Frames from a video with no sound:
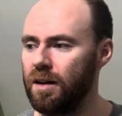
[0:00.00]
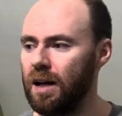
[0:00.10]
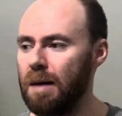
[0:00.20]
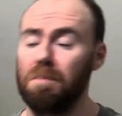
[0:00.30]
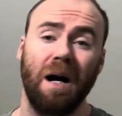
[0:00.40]

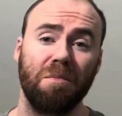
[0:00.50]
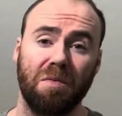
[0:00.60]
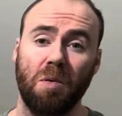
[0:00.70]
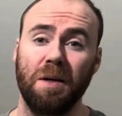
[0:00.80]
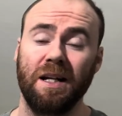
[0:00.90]
and pumps
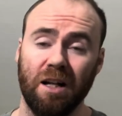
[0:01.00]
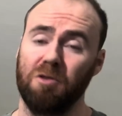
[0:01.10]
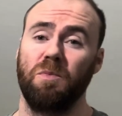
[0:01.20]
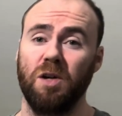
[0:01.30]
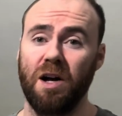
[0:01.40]
probably close
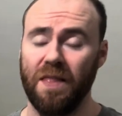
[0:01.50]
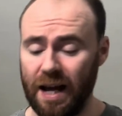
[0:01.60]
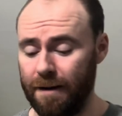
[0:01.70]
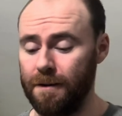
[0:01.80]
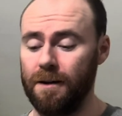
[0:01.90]
behind
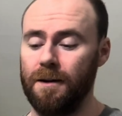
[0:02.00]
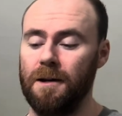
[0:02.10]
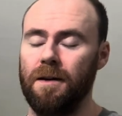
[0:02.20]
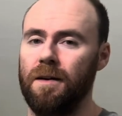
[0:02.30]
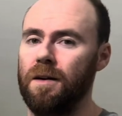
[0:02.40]
that.
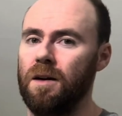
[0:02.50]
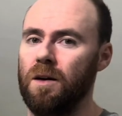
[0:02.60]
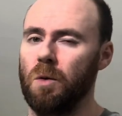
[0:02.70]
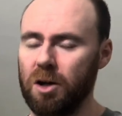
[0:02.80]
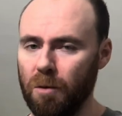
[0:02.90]

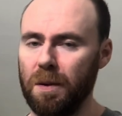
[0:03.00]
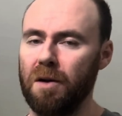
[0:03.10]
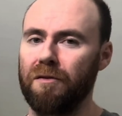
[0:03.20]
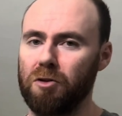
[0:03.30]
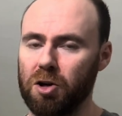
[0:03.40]
We could be
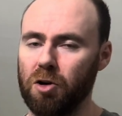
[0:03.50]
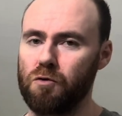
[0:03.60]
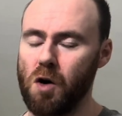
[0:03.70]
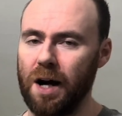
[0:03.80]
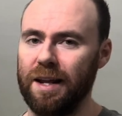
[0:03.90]
on for a good
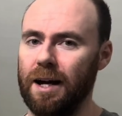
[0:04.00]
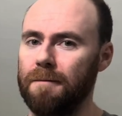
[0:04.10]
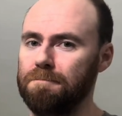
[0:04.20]
ride here.